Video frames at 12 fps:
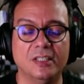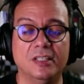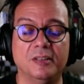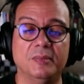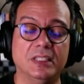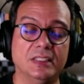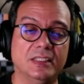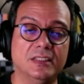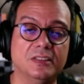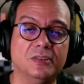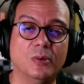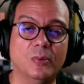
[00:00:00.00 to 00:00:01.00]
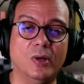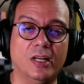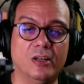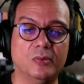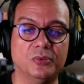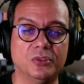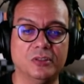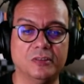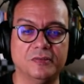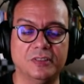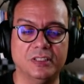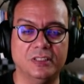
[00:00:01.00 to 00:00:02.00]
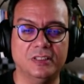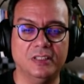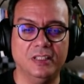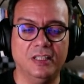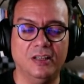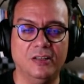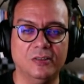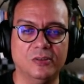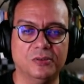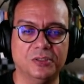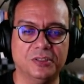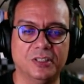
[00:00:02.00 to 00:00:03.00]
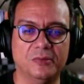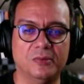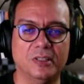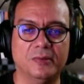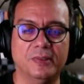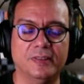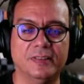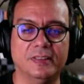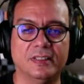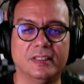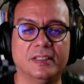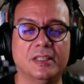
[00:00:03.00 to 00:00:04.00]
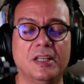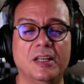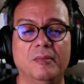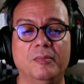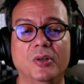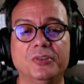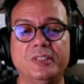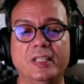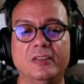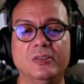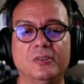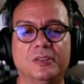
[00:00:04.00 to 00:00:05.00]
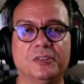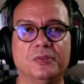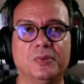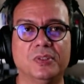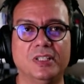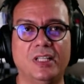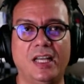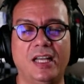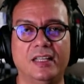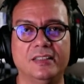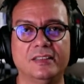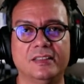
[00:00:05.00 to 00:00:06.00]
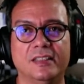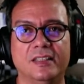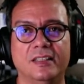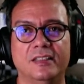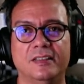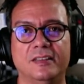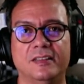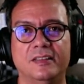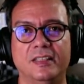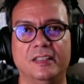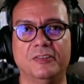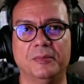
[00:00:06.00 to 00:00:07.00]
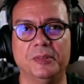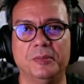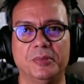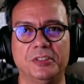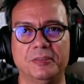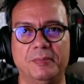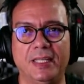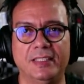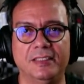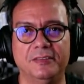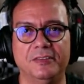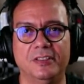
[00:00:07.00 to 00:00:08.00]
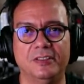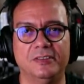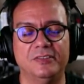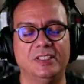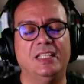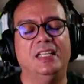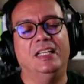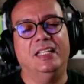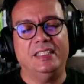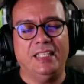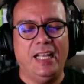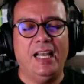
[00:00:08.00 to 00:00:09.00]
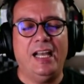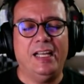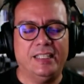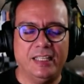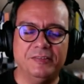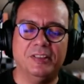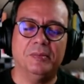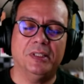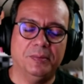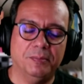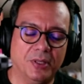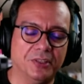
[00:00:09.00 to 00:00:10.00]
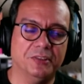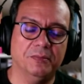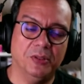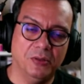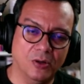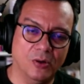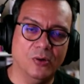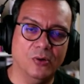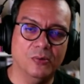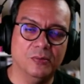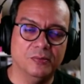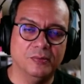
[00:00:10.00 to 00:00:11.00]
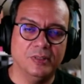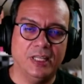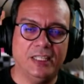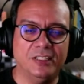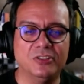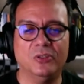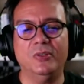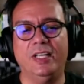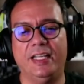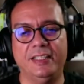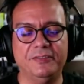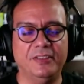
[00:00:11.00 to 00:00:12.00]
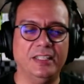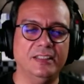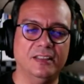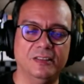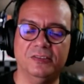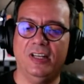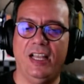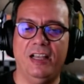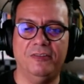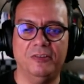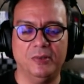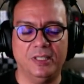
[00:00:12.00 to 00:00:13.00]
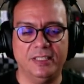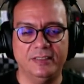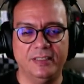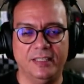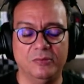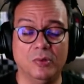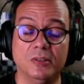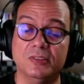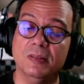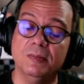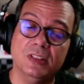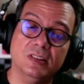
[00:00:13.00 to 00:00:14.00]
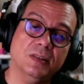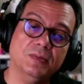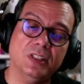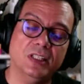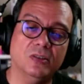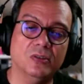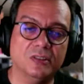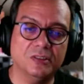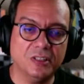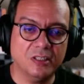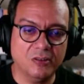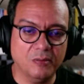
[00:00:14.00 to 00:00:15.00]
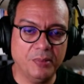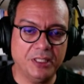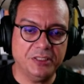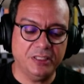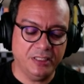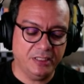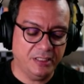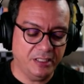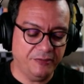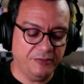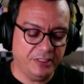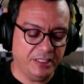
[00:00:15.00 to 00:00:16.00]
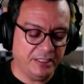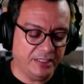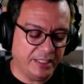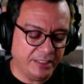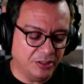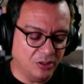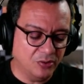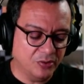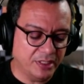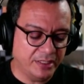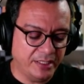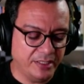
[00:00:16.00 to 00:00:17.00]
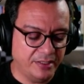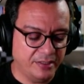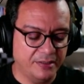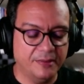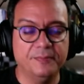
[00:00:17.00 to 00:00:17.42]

Because here's what I observed in a lot of coaches that I work with is like most stakeholders would not think from the perspective of, yeah, I gave them an impossible goal and it's okay if they deliver half of what I said. Well, some stakeholders are compassionate enough and then they know that